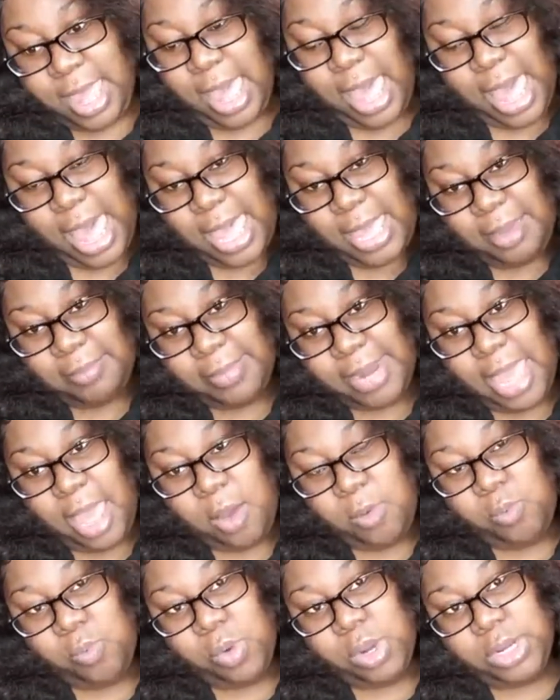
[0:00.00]
I am
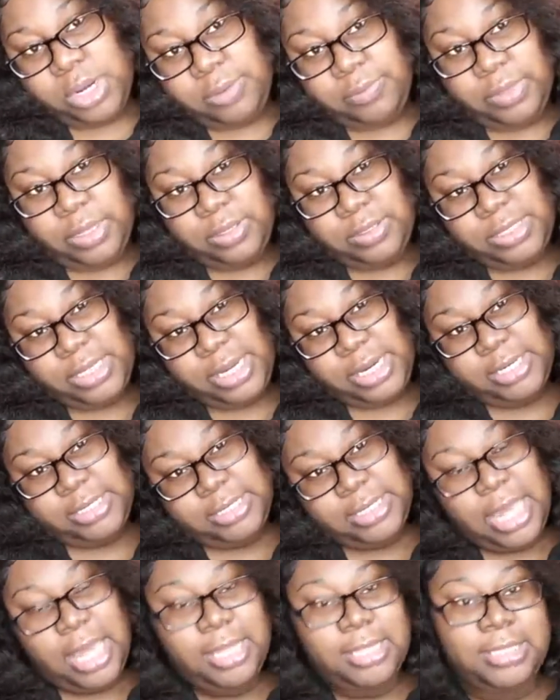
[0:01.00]
not one of those
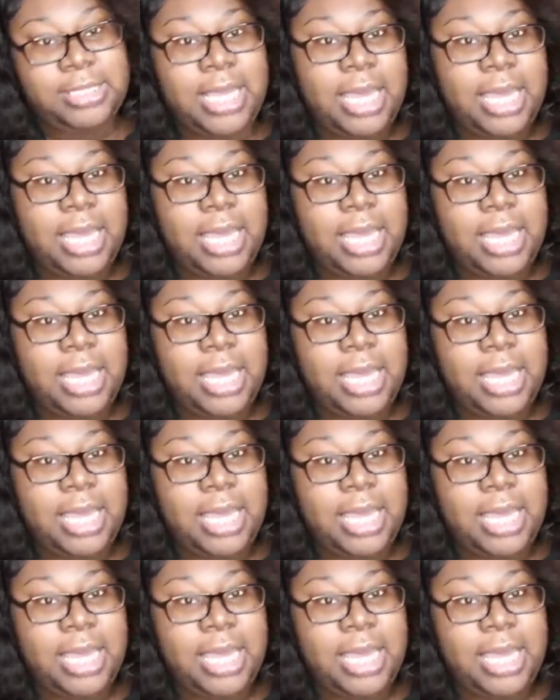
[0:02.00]
hairstylists